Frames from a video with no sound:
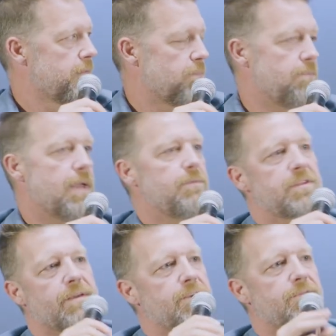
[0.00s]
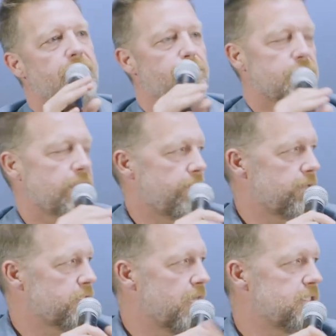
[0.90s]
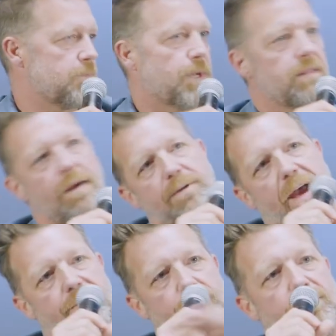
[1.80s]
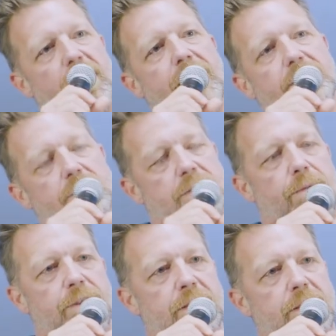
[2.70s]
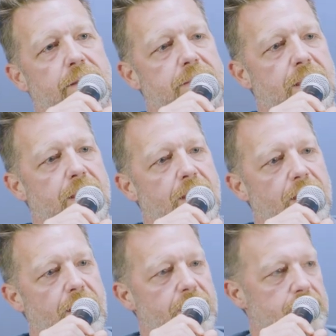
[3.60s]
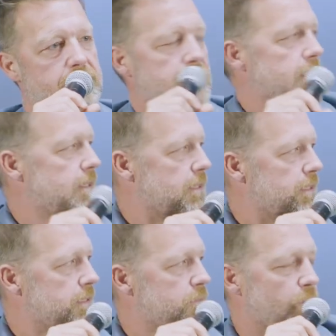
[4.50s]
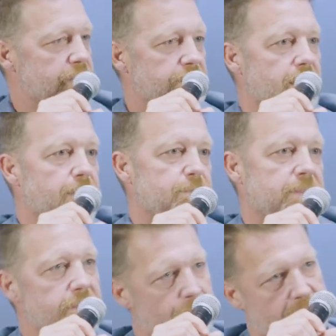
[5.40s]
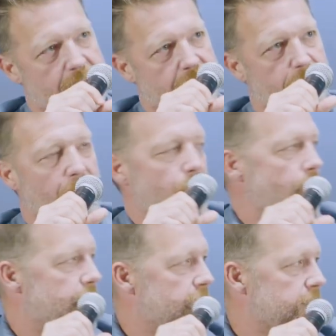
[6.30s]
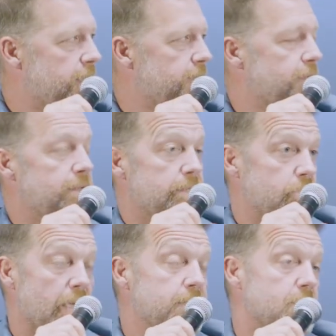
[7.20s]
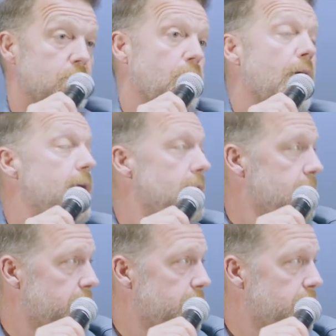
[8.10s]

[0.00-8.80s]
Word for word: But maybe seventy-five percent of it changes. But I'd love to have the plan just coming into the day. I got twenty setups. These are exactly what I want. And then if it changes, great.